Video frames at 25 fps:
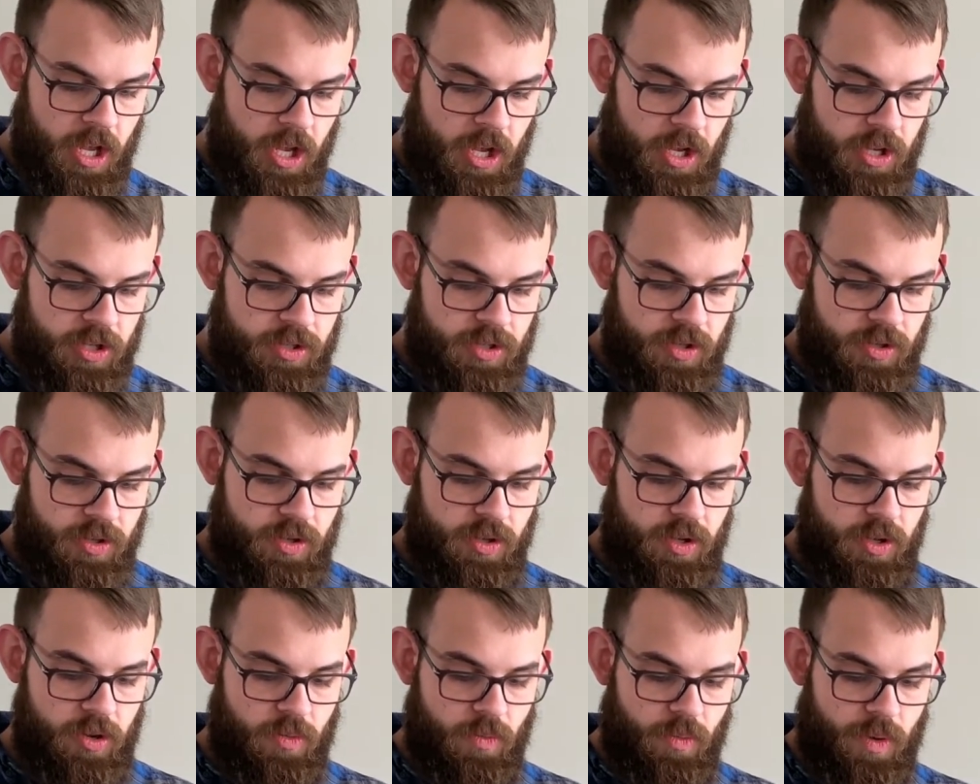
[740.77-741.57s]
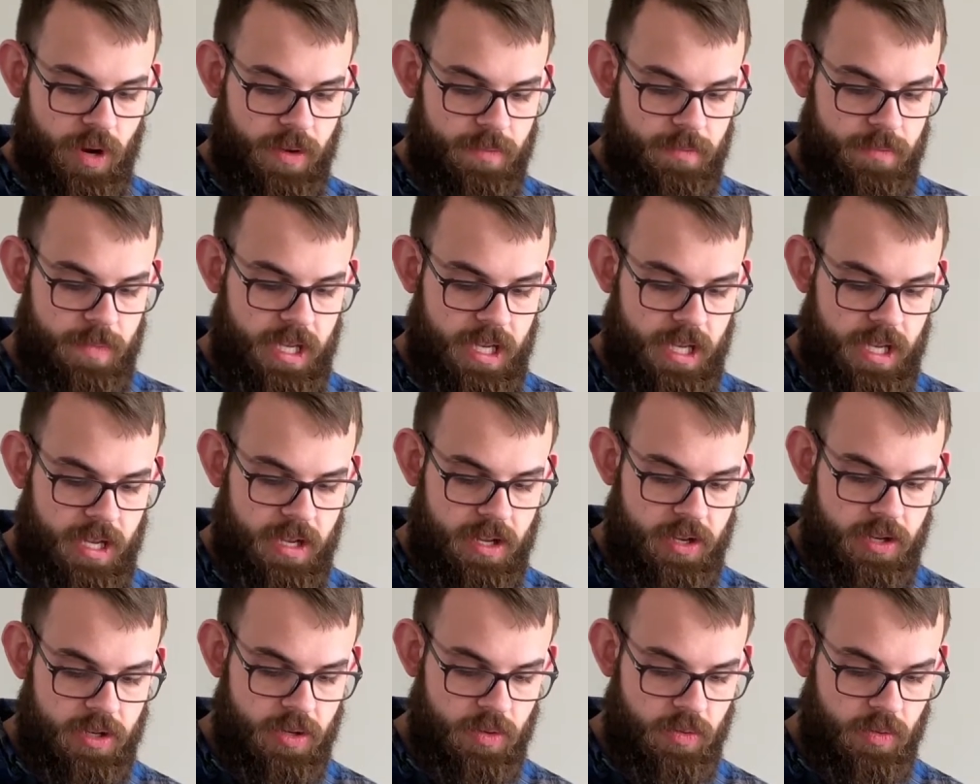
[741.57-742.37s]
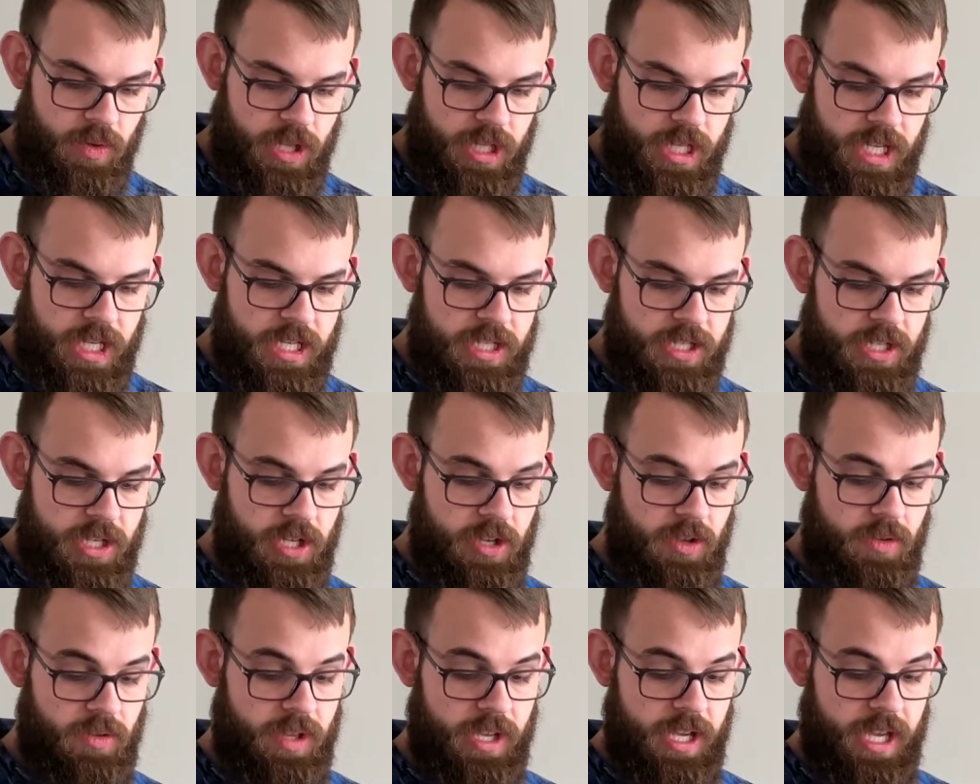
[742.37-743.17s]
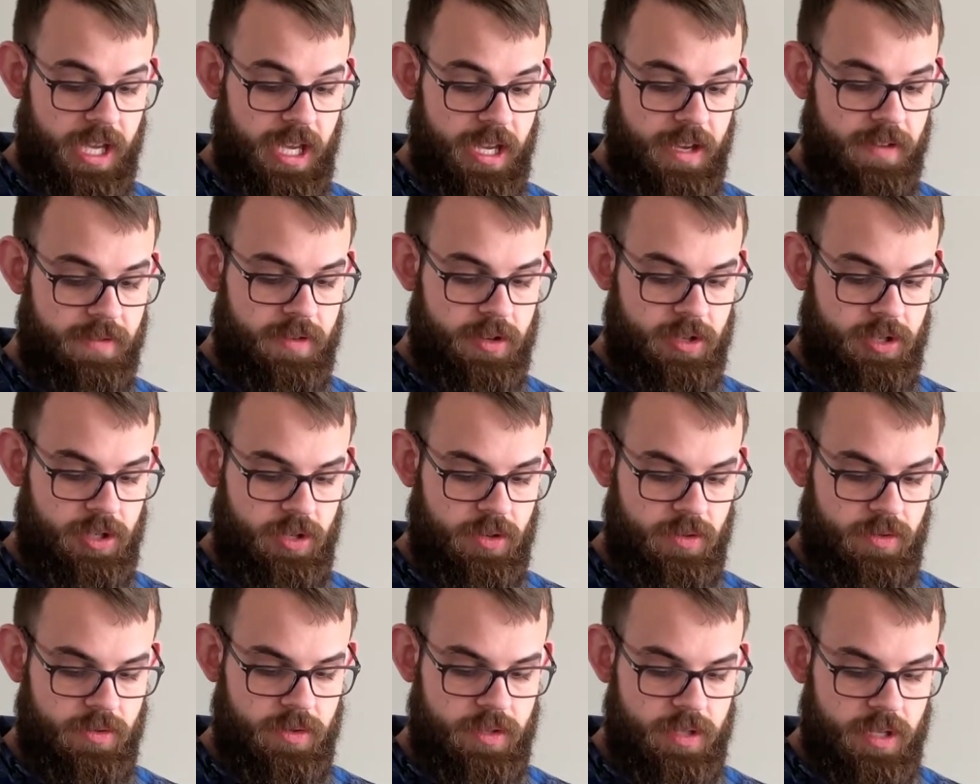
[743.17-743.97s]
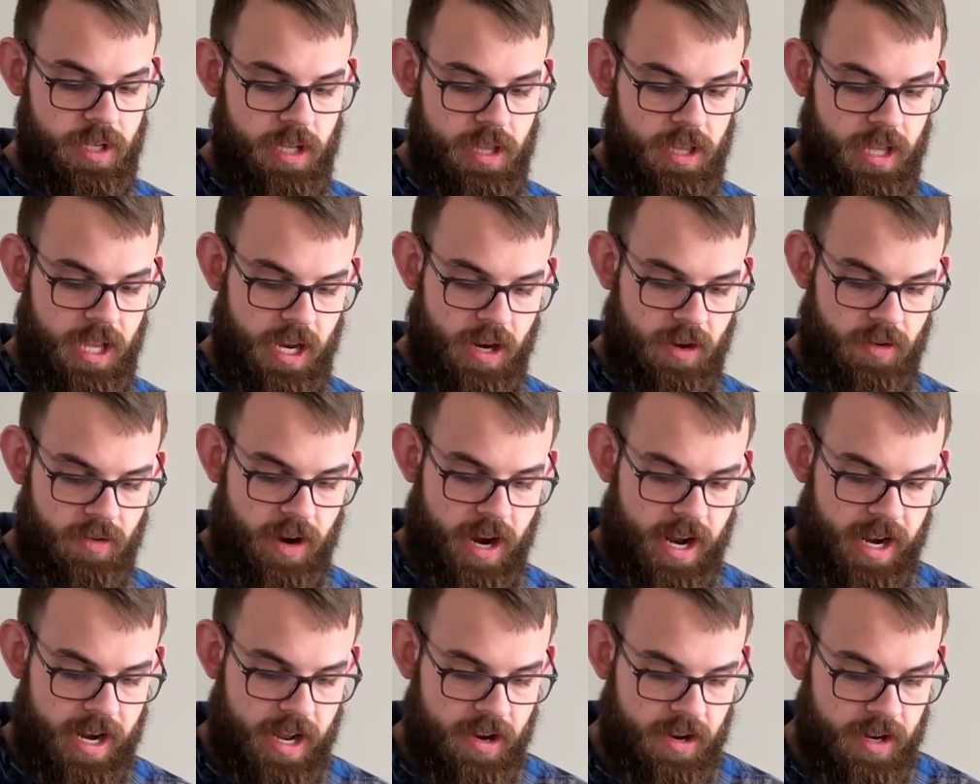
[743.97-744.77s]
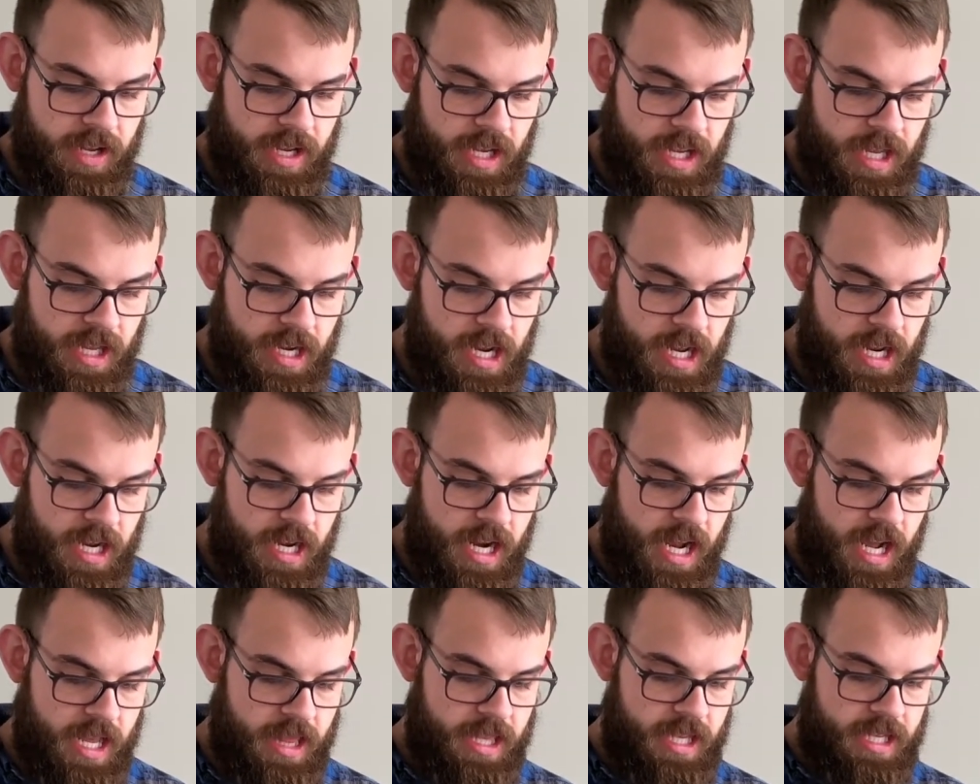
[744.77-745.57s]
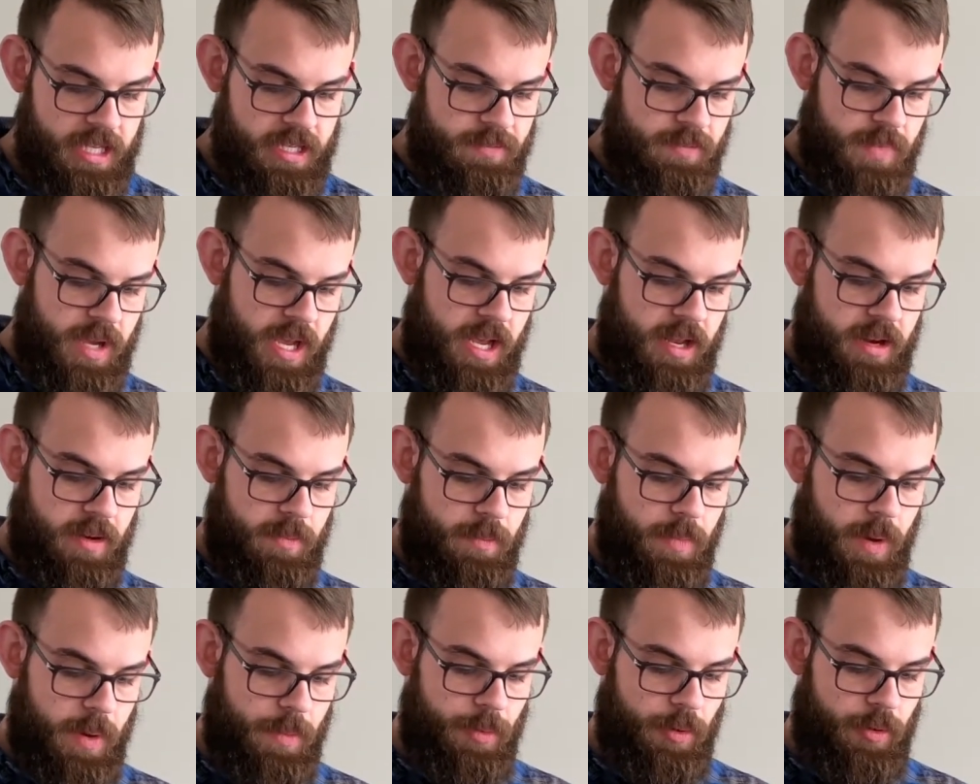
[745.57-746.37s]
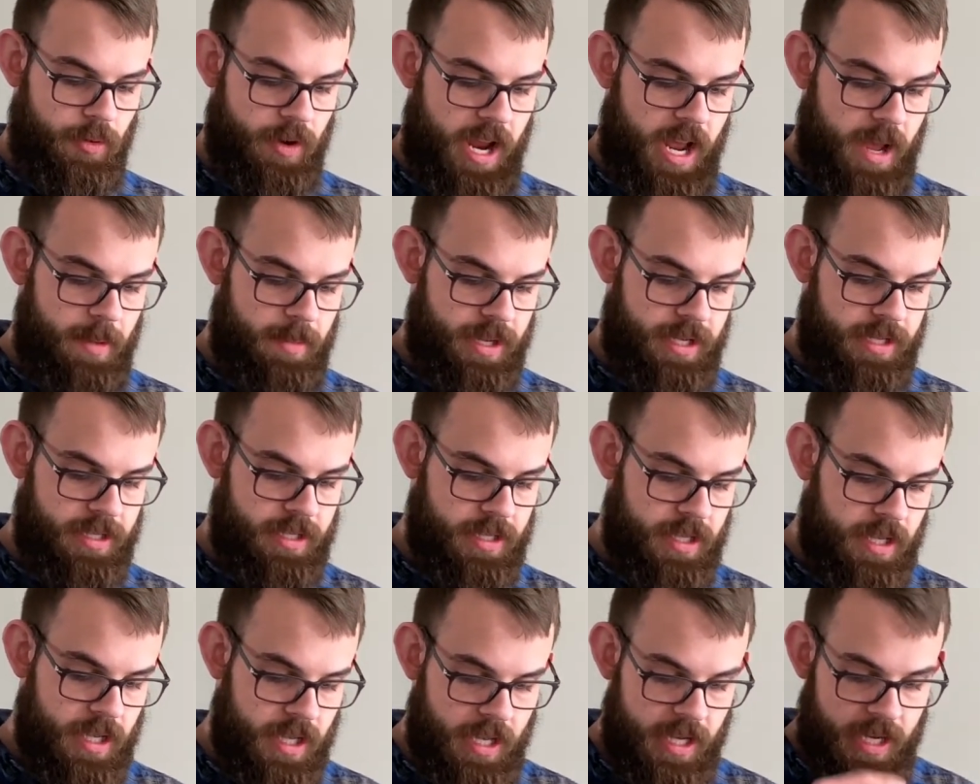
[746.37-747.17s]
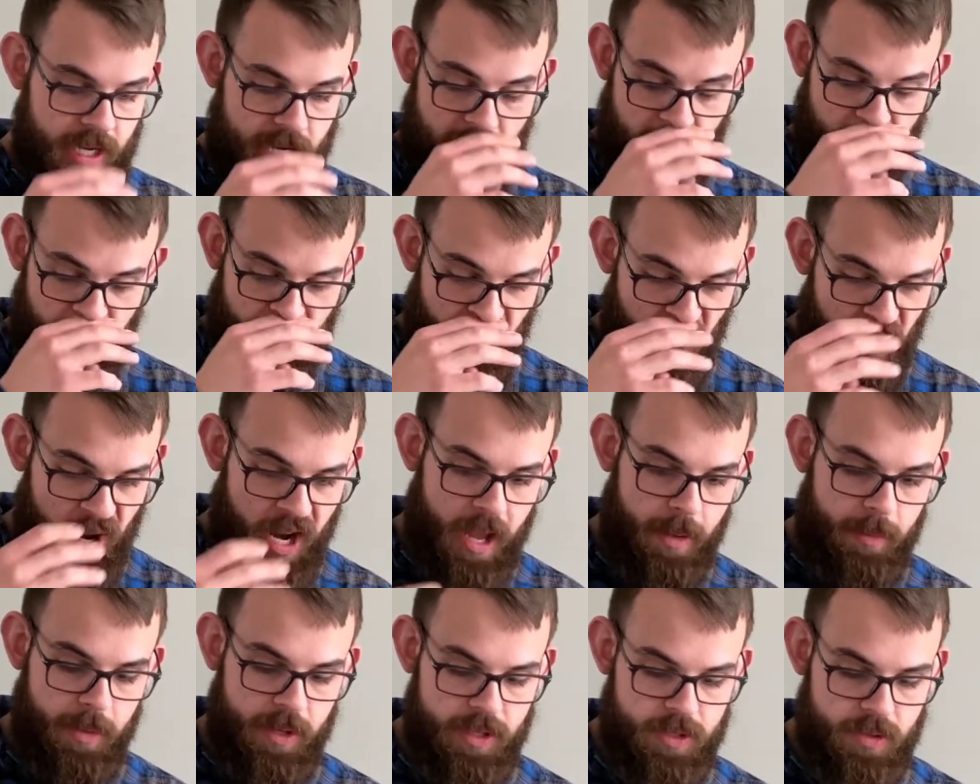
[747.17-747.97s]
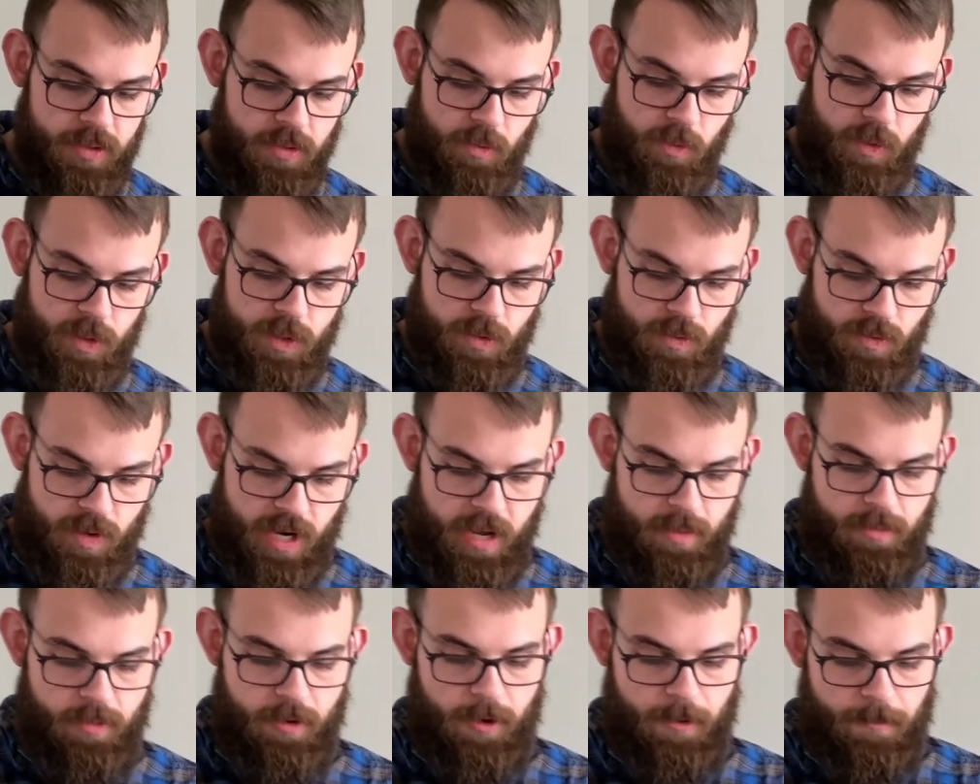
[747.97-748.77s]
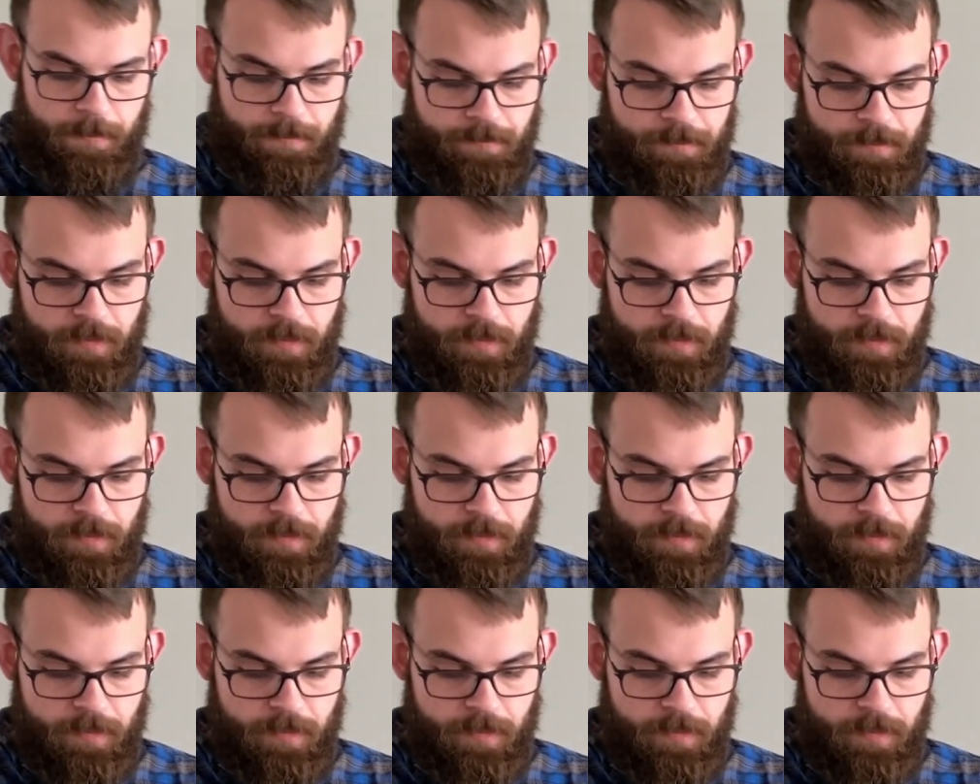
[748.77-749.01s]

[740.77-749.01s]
So do you want me to release to you the king of the Jews?" They cried out again, "Not this man, but Barabbas." Now Barabbas was a robber.